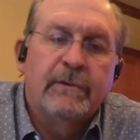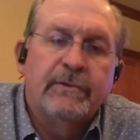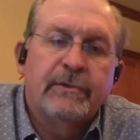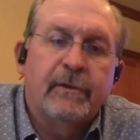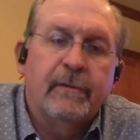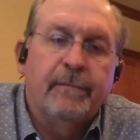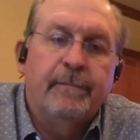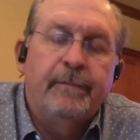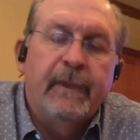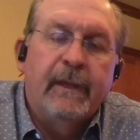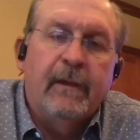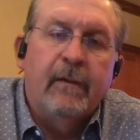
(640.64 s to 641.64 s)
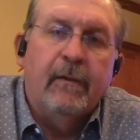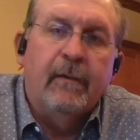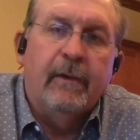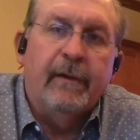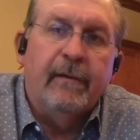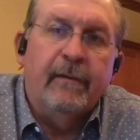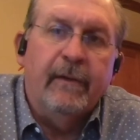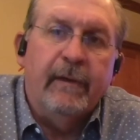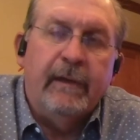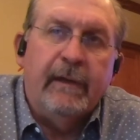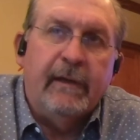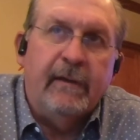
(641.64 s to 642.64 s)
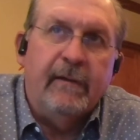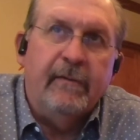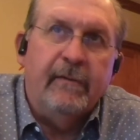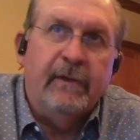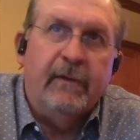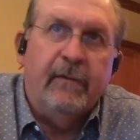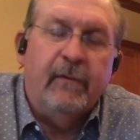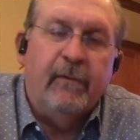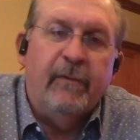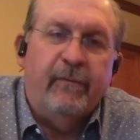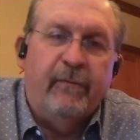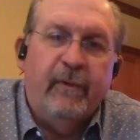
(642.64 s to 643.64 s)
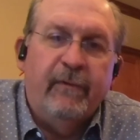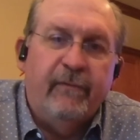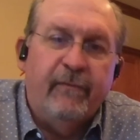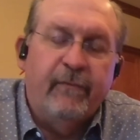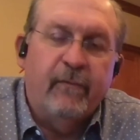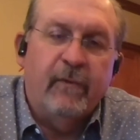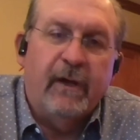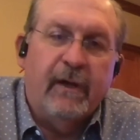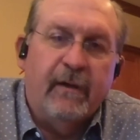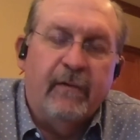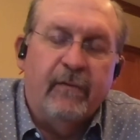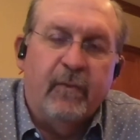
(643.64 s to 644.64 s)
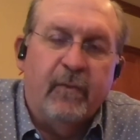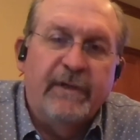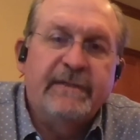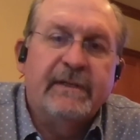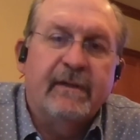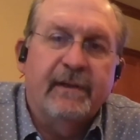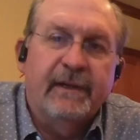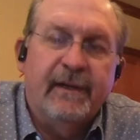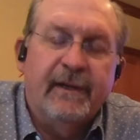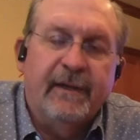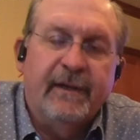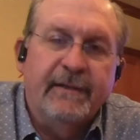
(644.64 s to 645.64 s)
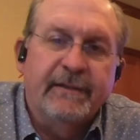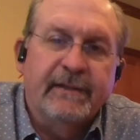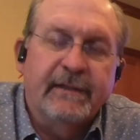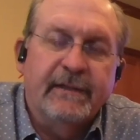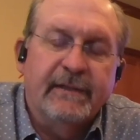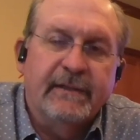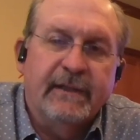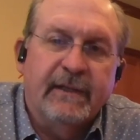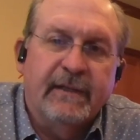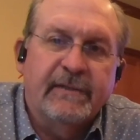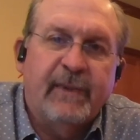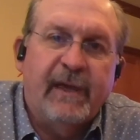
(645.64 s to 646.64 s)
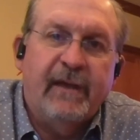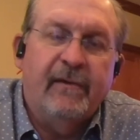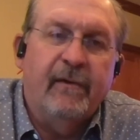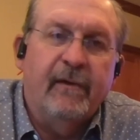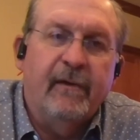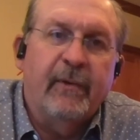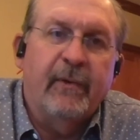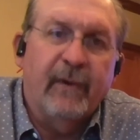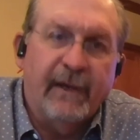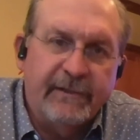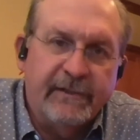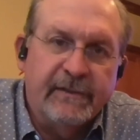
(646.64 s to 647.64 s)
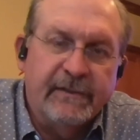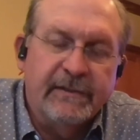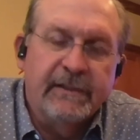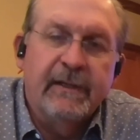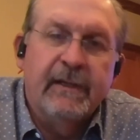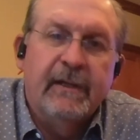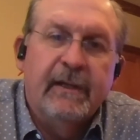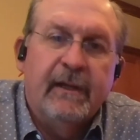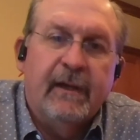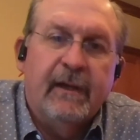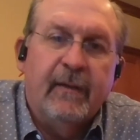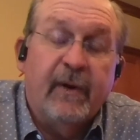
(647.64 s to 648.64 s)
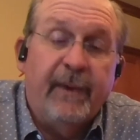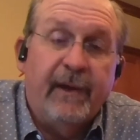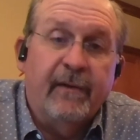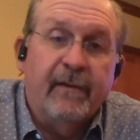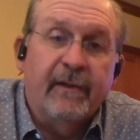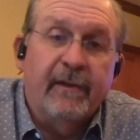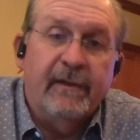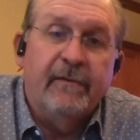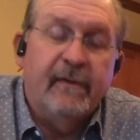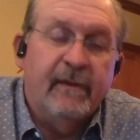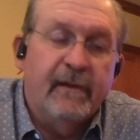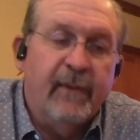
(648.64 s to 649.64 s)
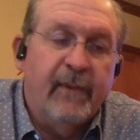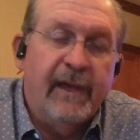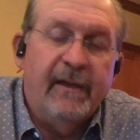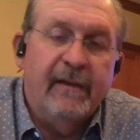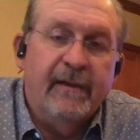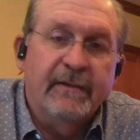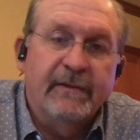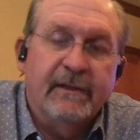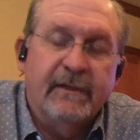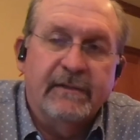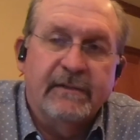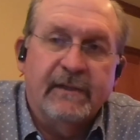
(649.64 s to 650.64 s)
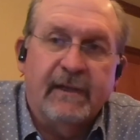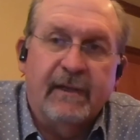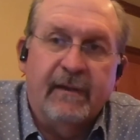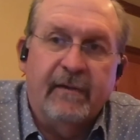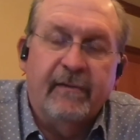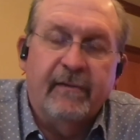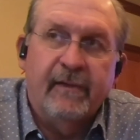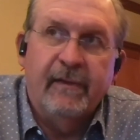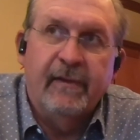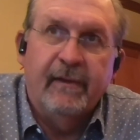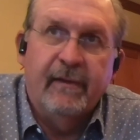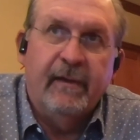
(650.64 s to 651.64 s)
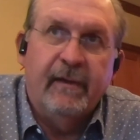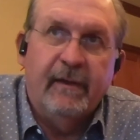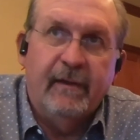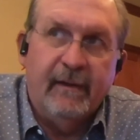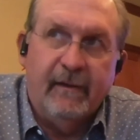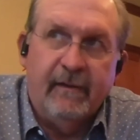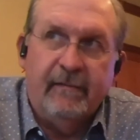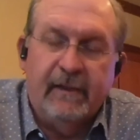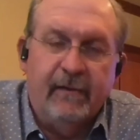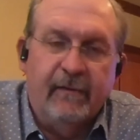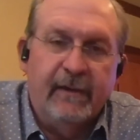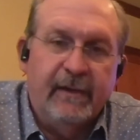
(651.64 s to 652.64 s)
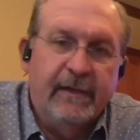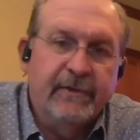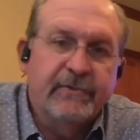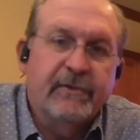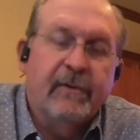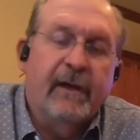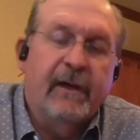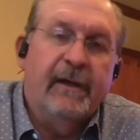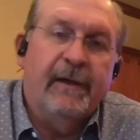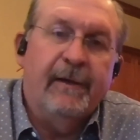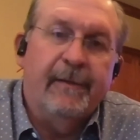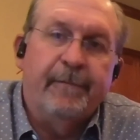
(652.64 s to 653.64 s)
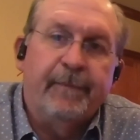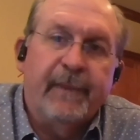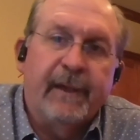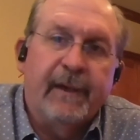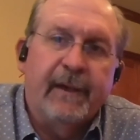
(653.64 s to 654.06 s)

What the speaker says: Sure. Well, what we've recently done is expand our operations, primarily due to the demand that's in the industry right now.